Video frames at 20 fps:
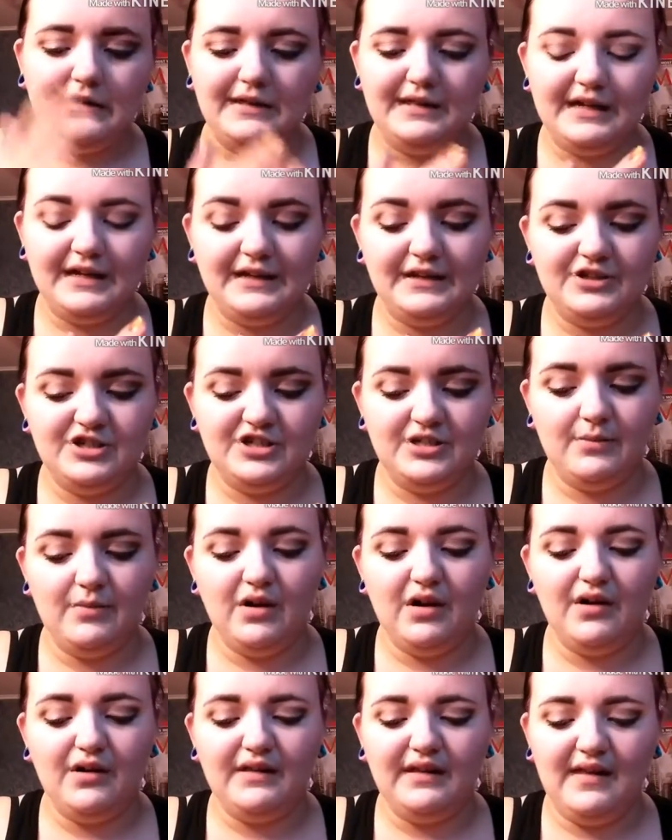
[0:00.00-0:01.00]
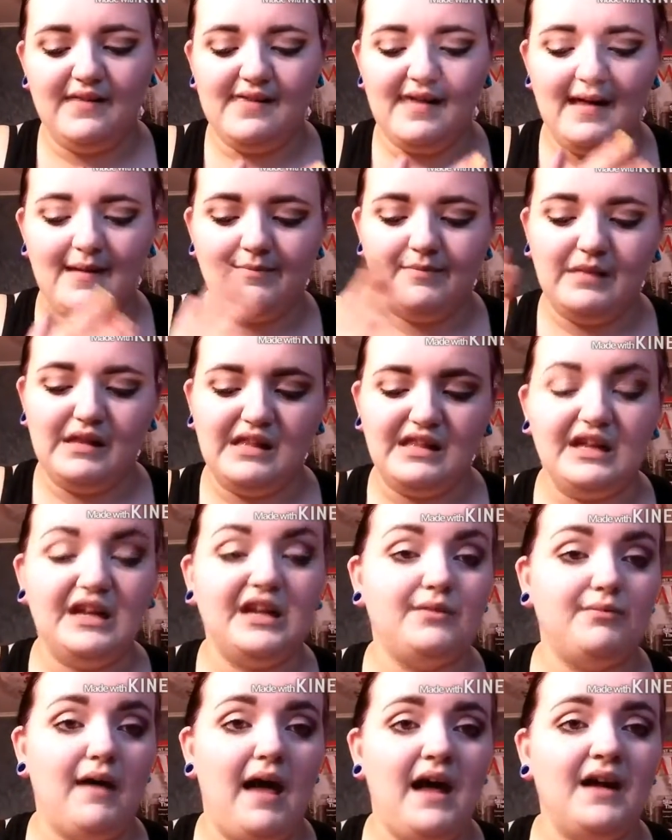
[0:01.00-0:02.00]
six shimmers and then
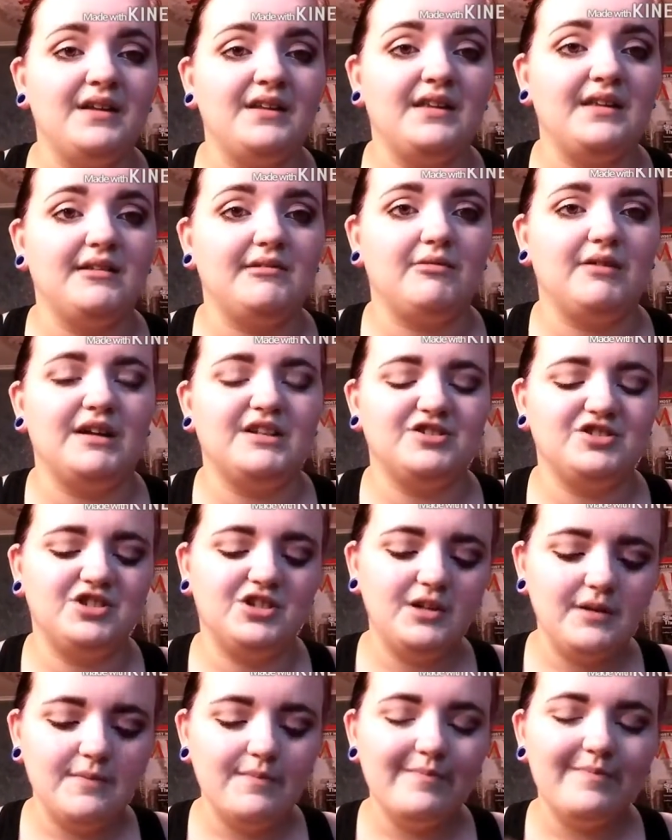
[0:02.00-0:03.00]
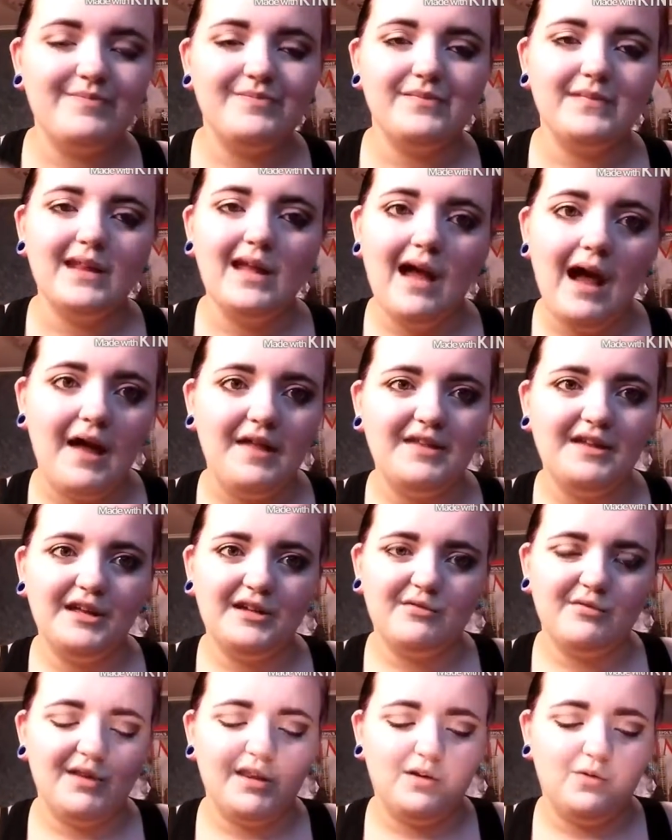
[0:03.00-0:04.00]
6 mattes, which I think
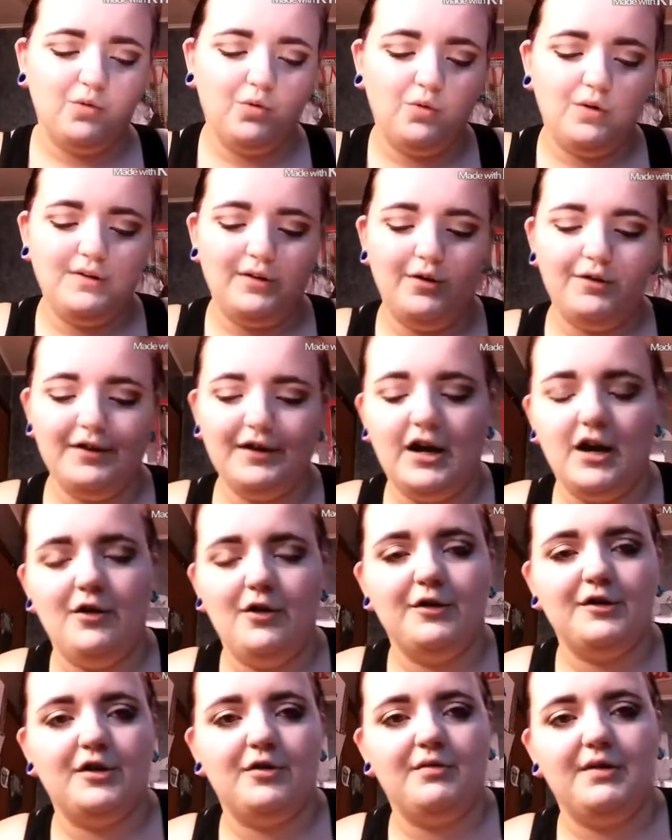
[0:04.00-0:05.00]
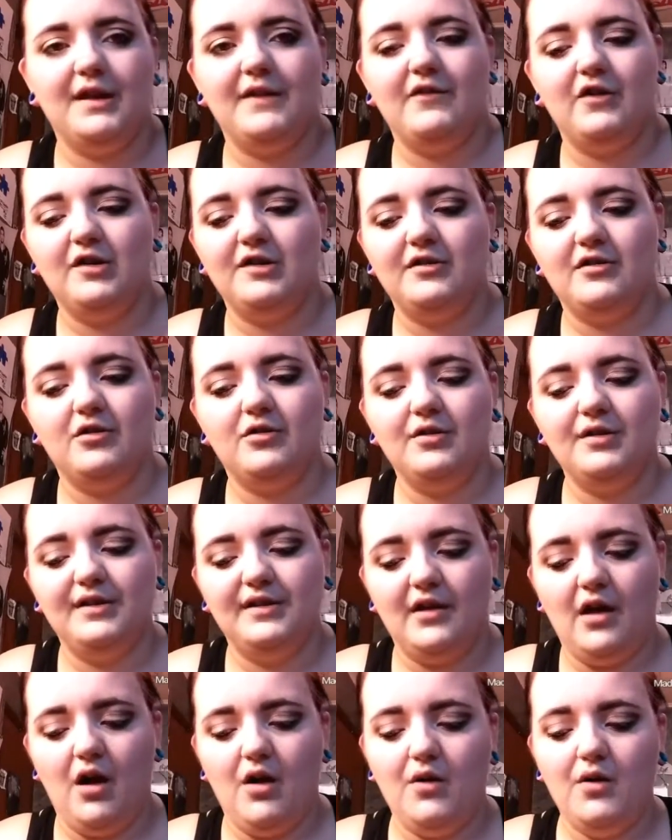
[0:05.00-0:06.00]
is really cool, and all the colors are really versatile.
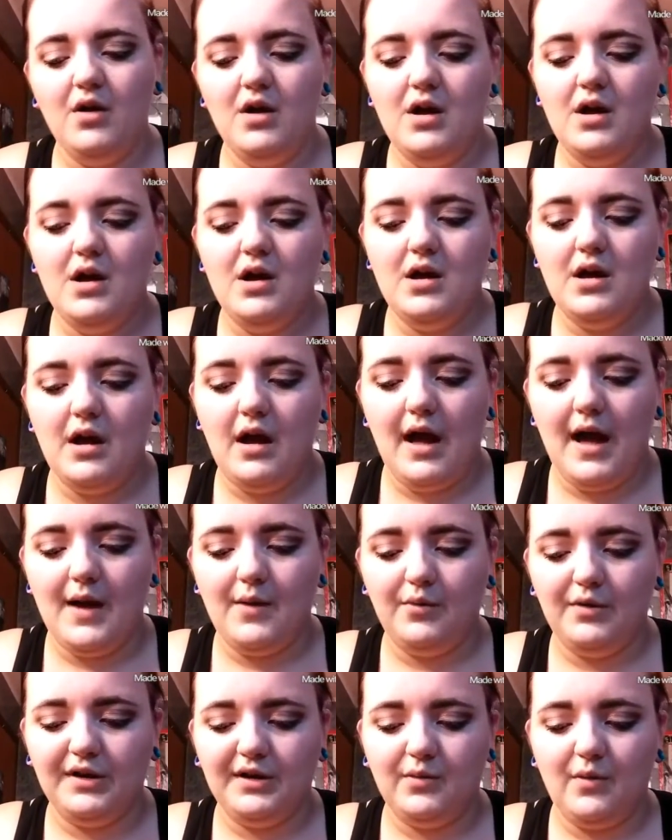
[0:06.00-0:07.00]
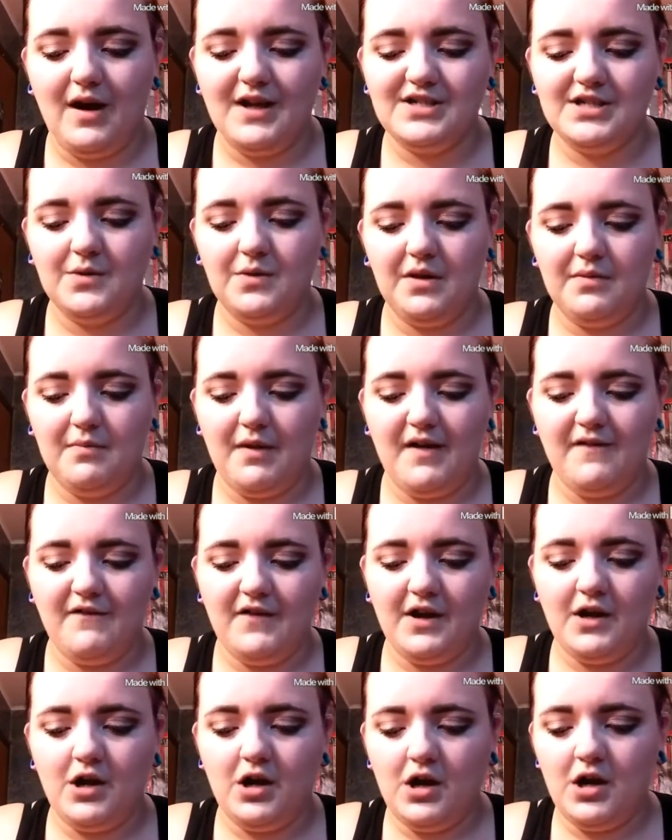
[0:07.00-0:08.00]
So I will swatch it with my
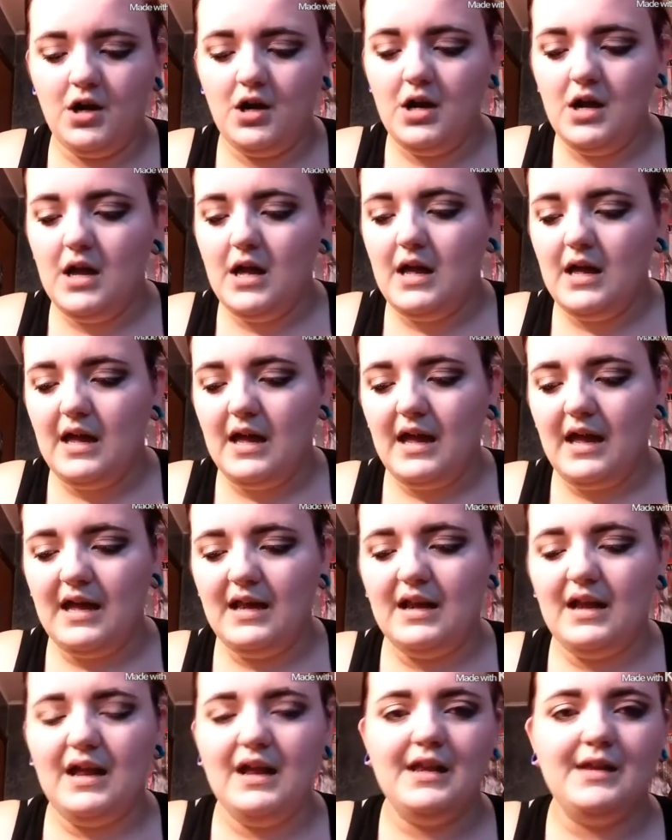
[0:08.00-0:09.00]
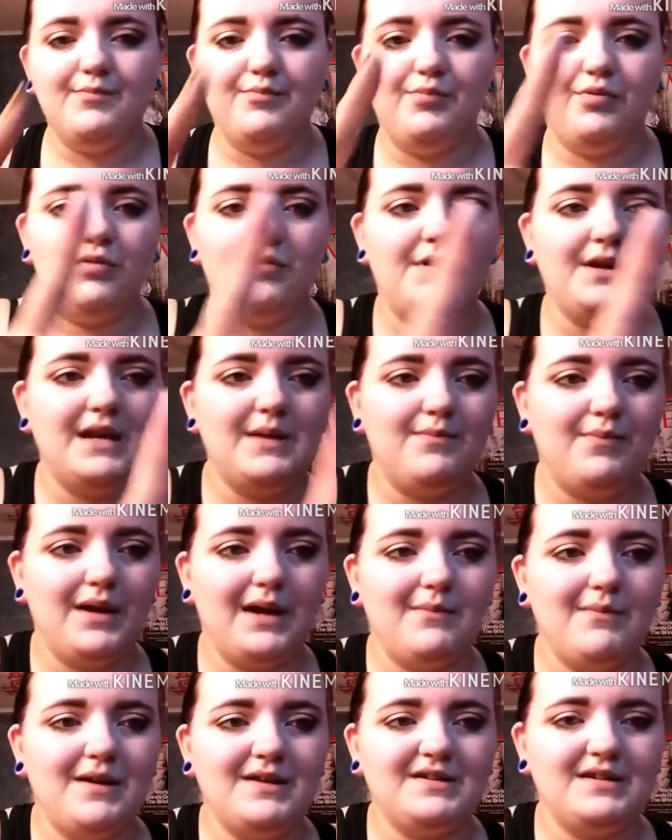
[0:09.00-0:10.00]
finger. It is pretty
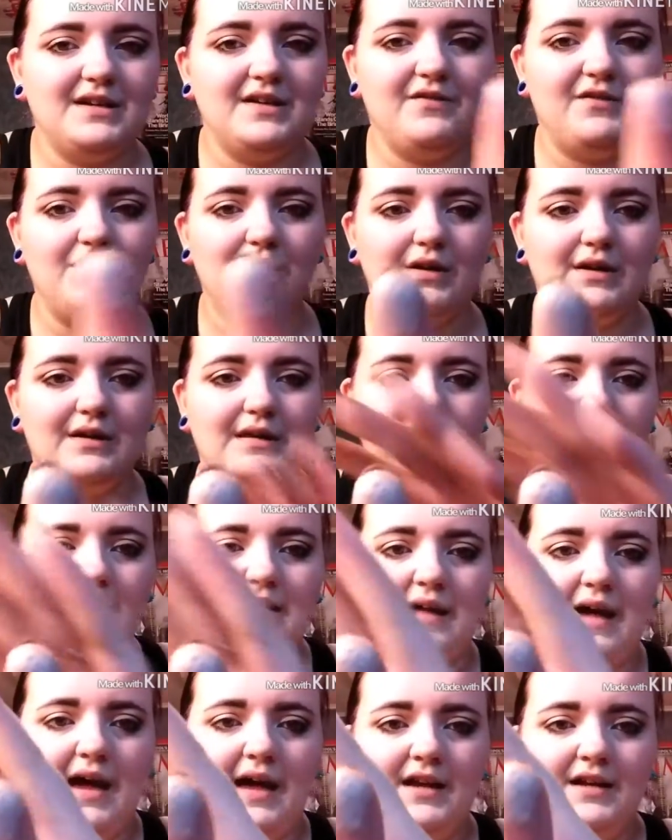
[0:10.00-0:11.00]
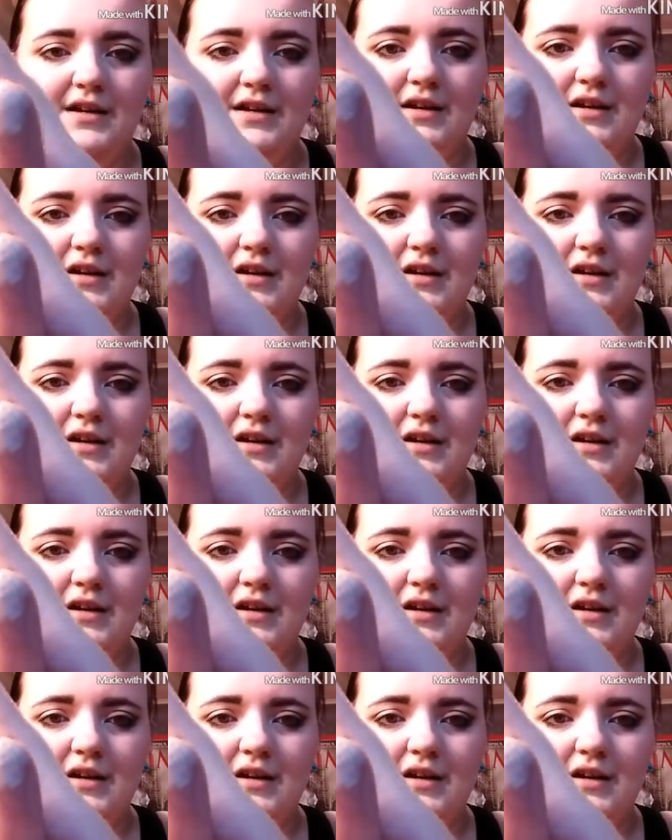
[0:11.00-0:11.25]
pigmented, if you can see that.